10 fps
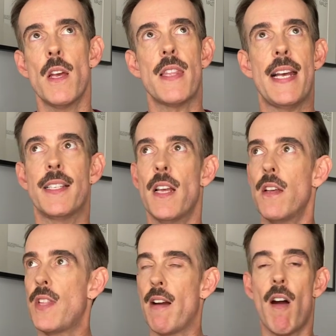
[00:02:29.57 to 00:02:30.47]

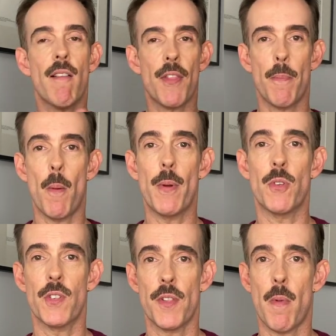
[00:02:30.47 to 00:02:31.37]
There are other bond
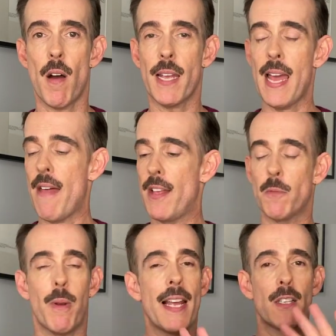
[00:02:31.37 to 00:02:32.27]
builders on the market and there's
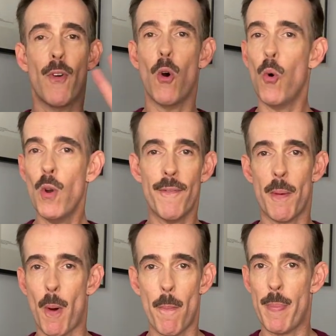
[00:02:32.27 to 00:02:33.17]
place for all of the
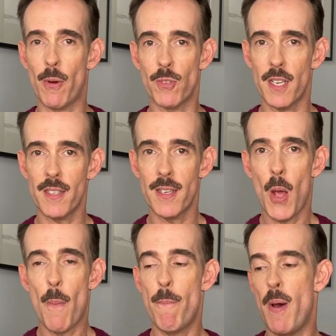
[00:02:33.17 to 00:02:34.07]
bond builders,
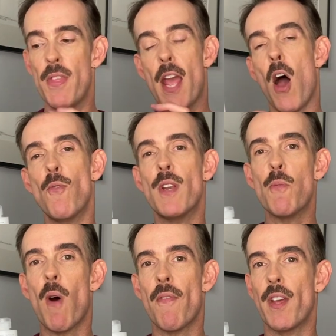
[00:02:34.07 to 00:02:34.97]
but the only
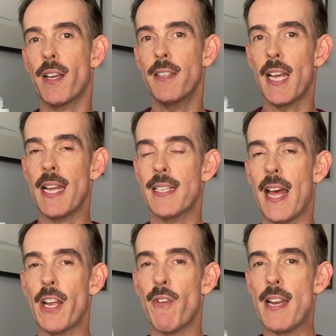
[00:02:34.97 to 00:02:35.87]
one that contains that
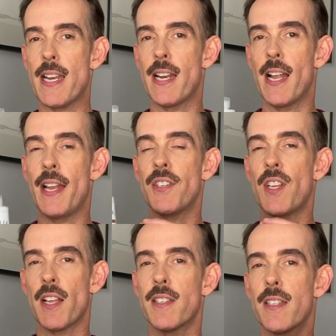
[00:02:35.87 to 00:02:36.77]
ingredient and
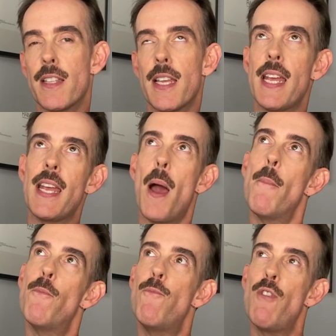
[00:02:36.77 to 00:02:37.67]
does the
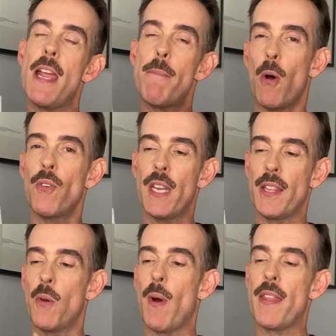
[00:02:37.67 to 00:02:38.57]
rebonding
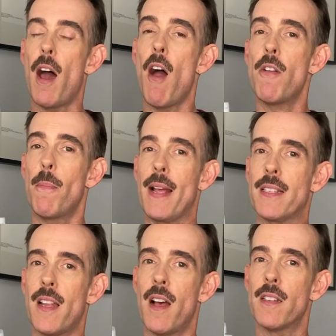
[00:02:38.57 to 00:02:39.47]
the way that Olaplex
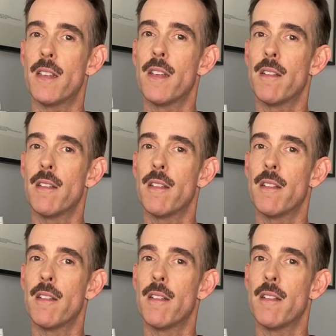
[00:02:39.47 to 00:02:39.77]
does